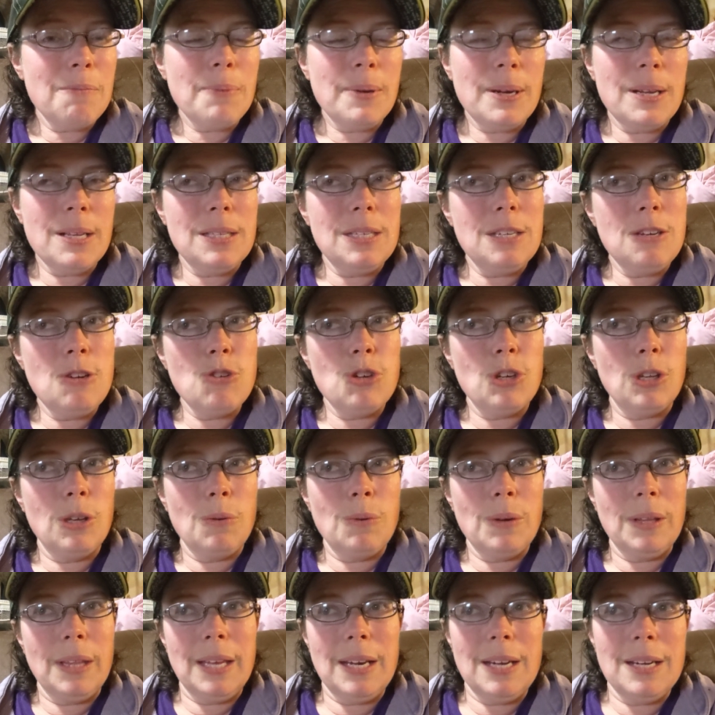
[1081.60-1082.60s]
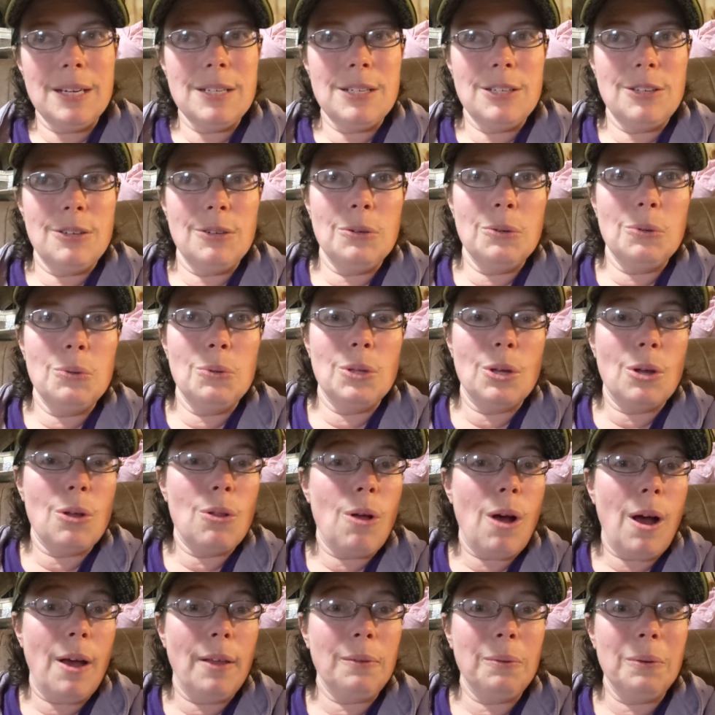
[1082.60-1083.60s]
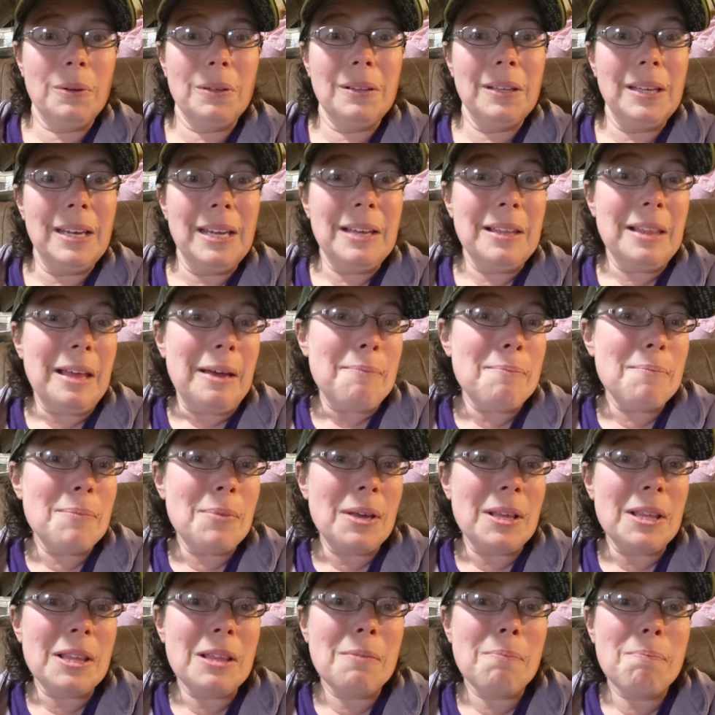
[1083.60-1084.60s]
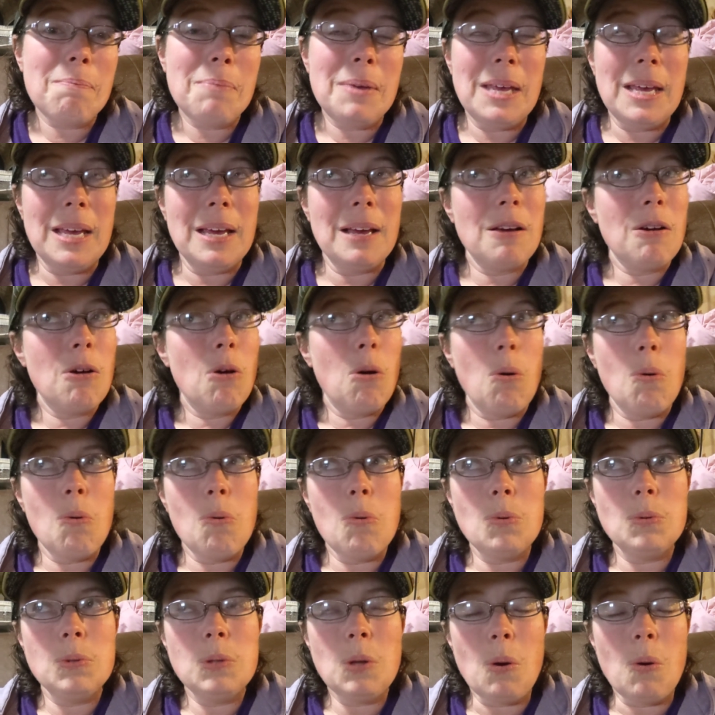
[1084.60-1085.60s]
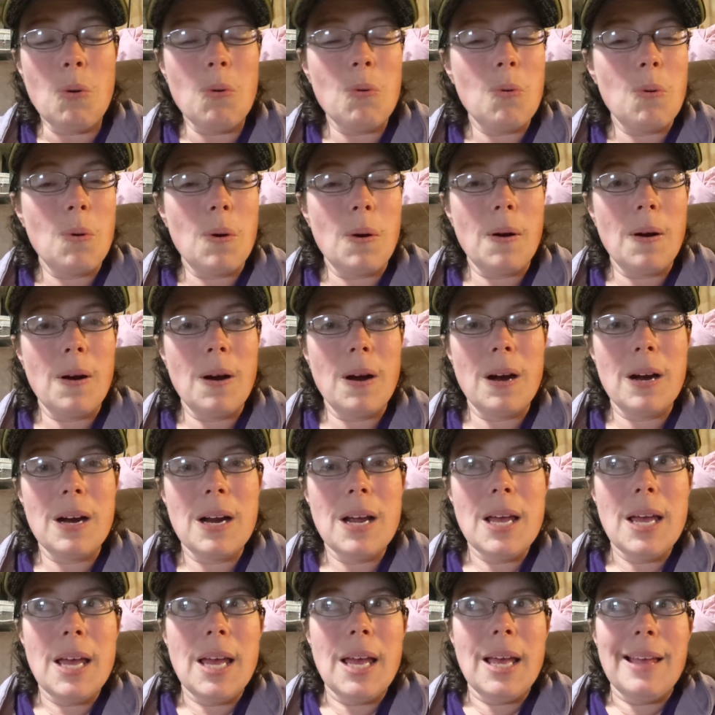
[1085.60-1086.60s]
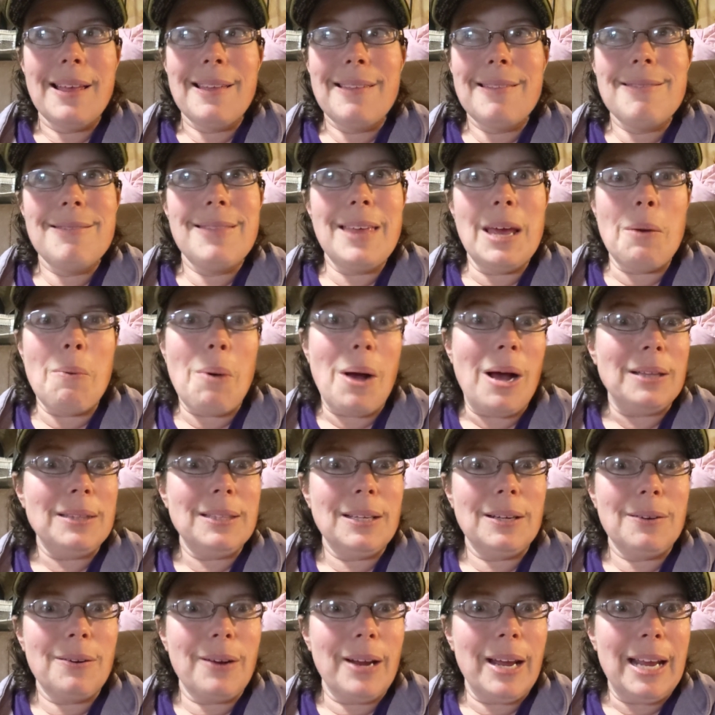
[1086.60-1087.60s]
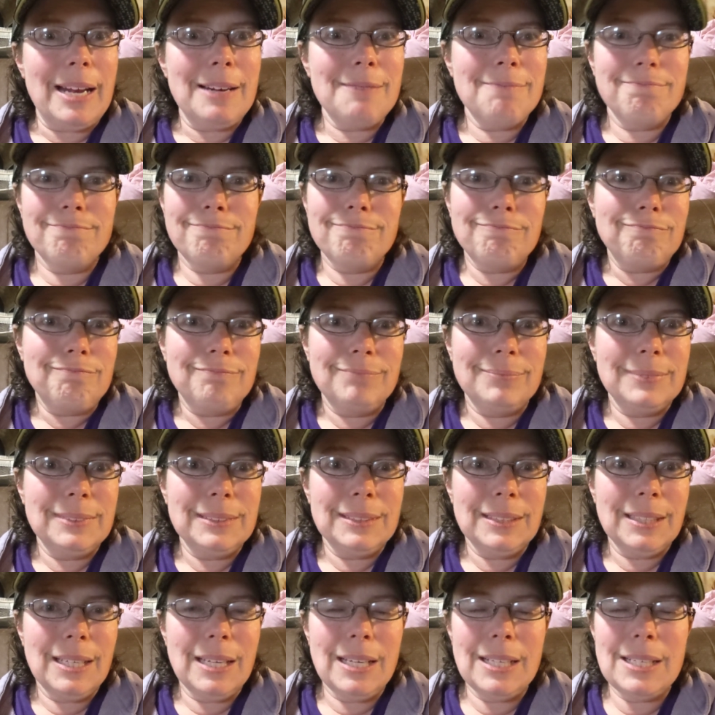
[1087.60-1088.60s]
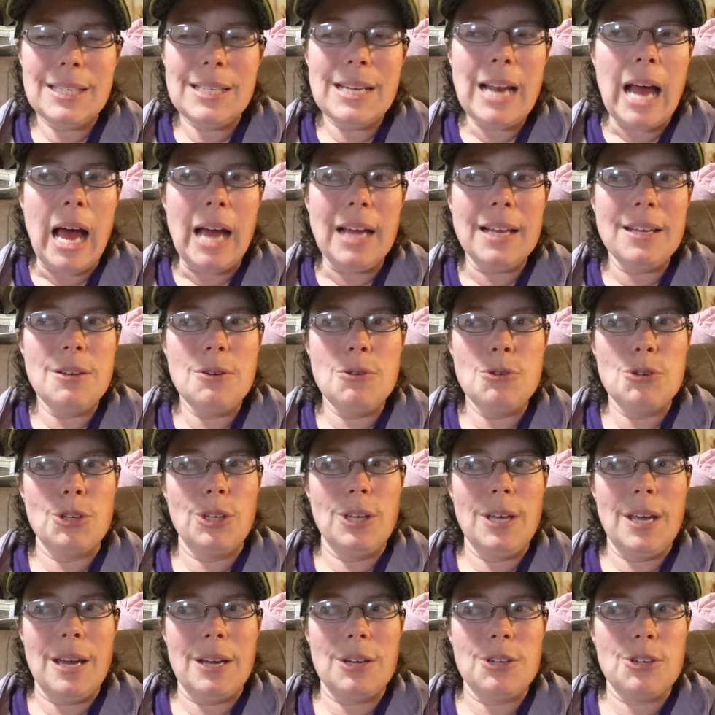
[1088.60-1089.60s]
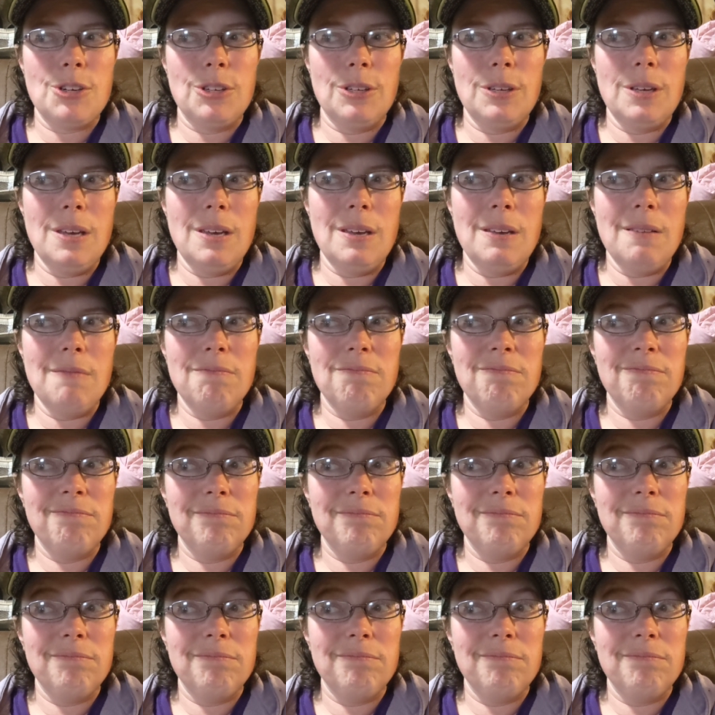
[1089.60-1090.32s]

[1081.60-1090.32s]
but it's usually related to the cloth we're cleaning them with being cold, or they want their grain. It's not usually actually